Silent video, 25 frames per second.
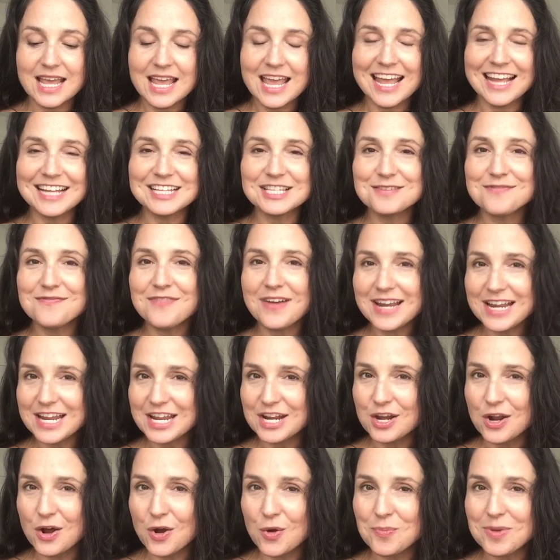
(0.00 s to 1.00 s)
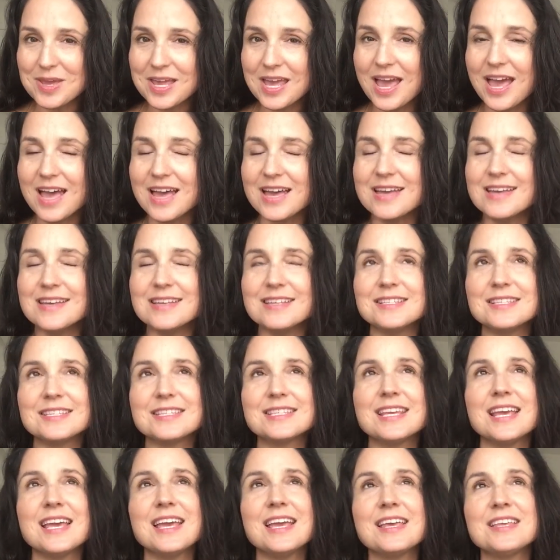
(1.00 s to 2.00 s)
it's funny,
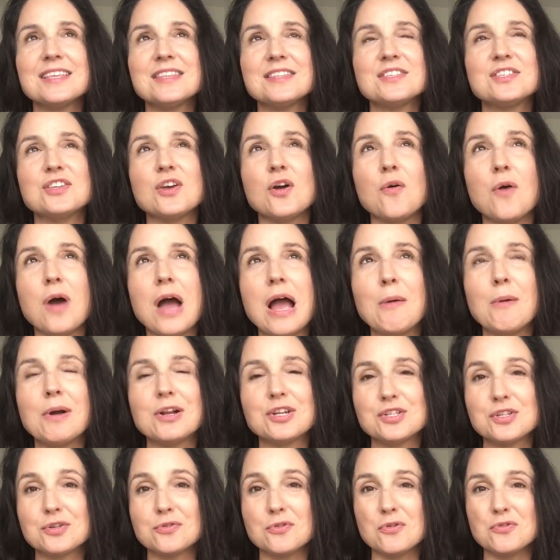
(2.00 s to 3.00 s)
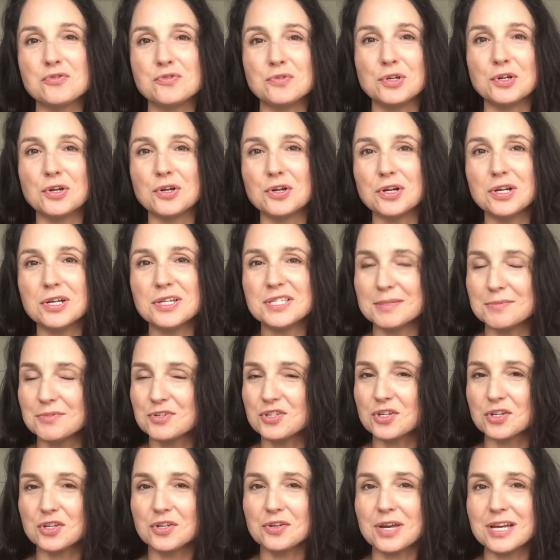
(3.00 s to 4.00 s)
because so I watch the Grocery Girls, I'm
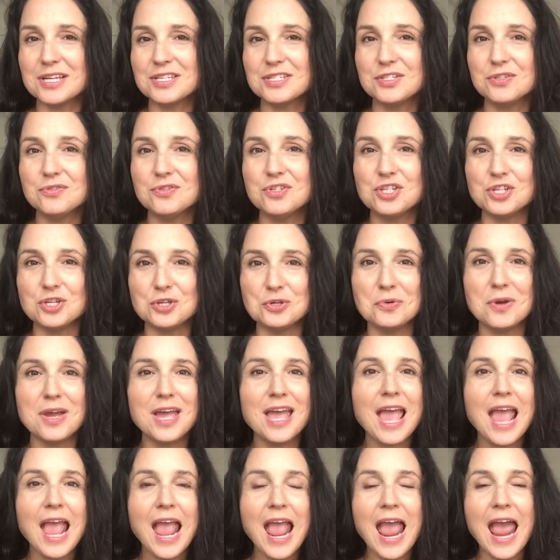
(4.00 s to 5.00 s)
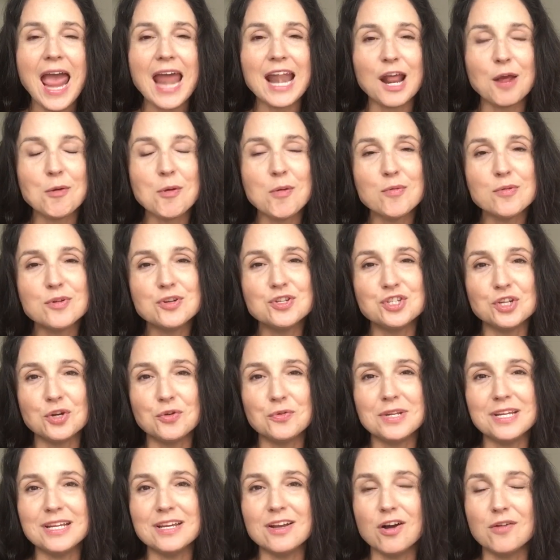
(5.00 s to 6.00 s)
sure you guys do too, and I remember
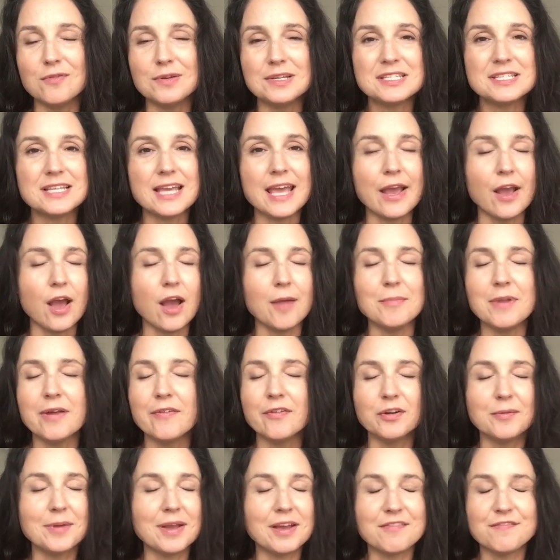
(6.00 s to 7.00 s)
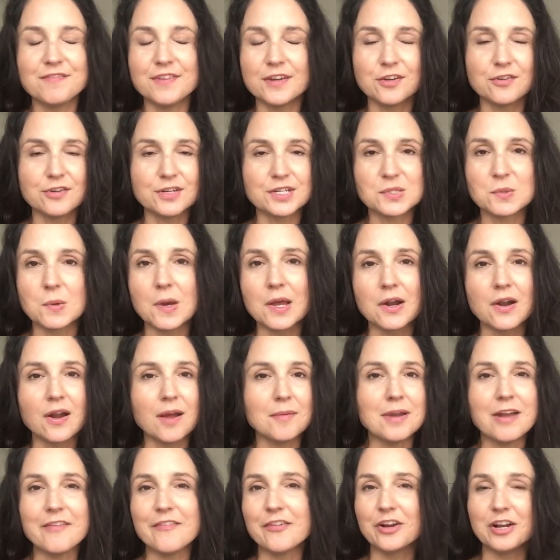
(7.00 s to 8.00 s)
Jody always saying, I'm never gonna make a fingering sweater, I'm
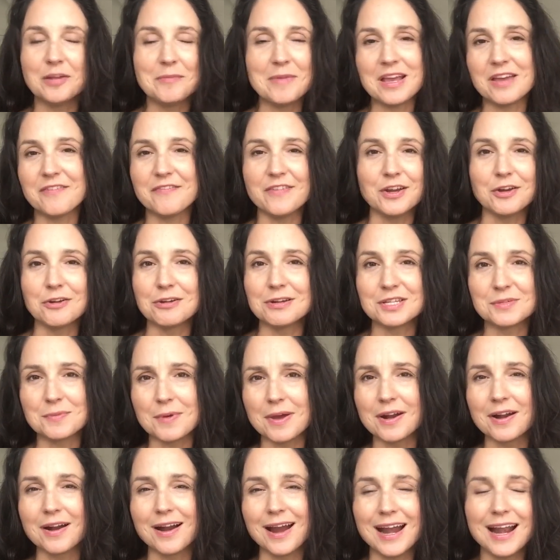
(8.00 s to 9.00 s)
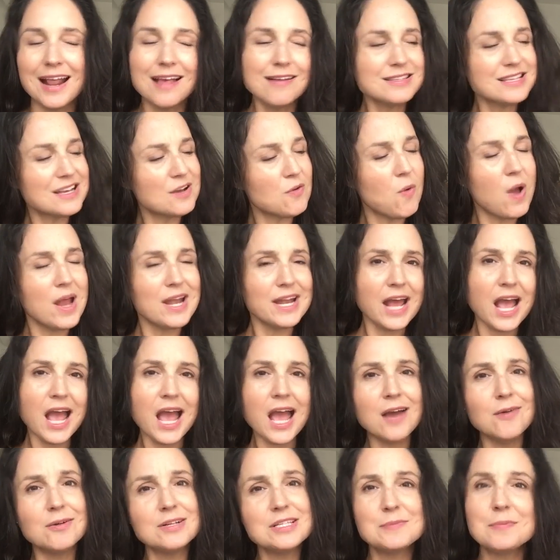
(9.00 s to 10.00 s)
never gonna make a fingering sweater. And I was like, why
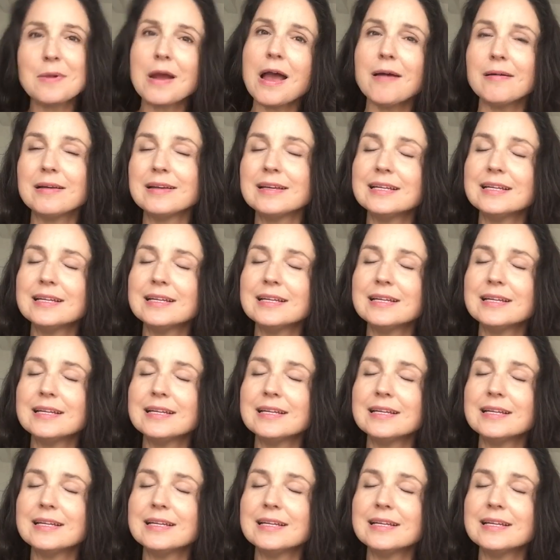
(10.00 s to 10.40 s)
not? What's the problem?